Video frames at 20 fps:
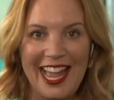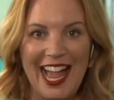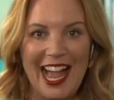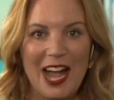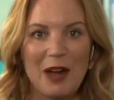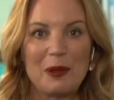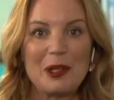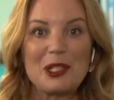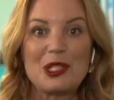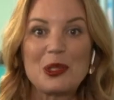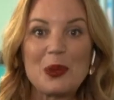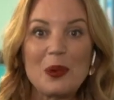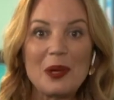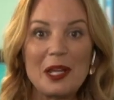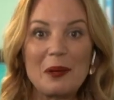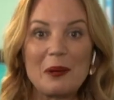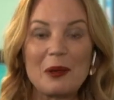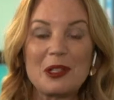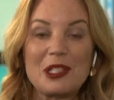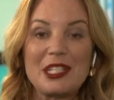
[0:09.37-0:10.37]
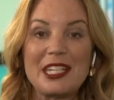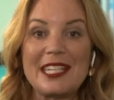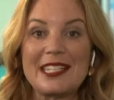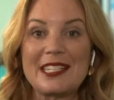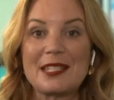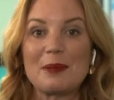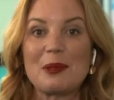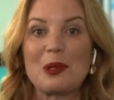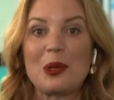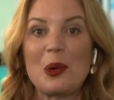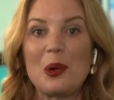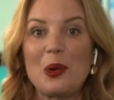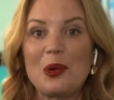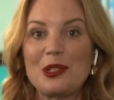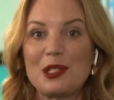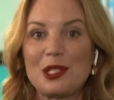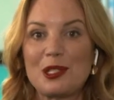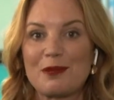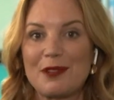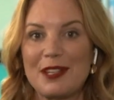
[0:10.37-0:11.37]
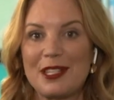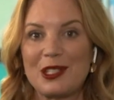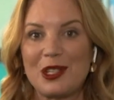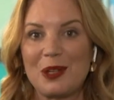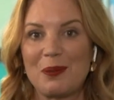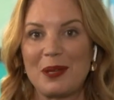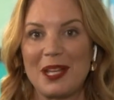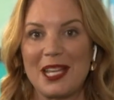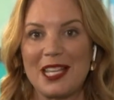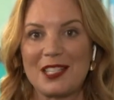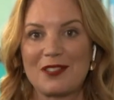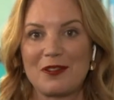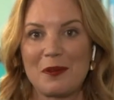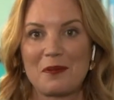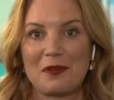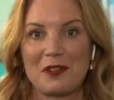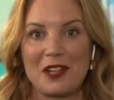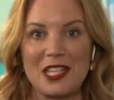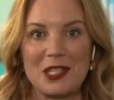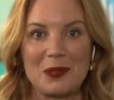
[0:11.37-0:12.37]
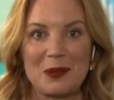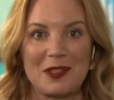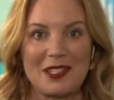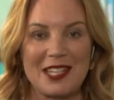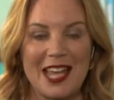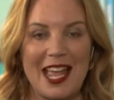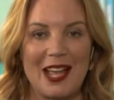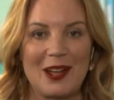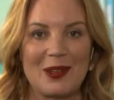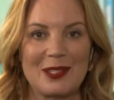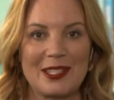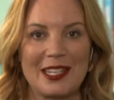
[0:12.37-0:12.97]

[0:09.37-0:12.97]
Where shortly we'll share some gorgeous rescue pets from Friends with Tails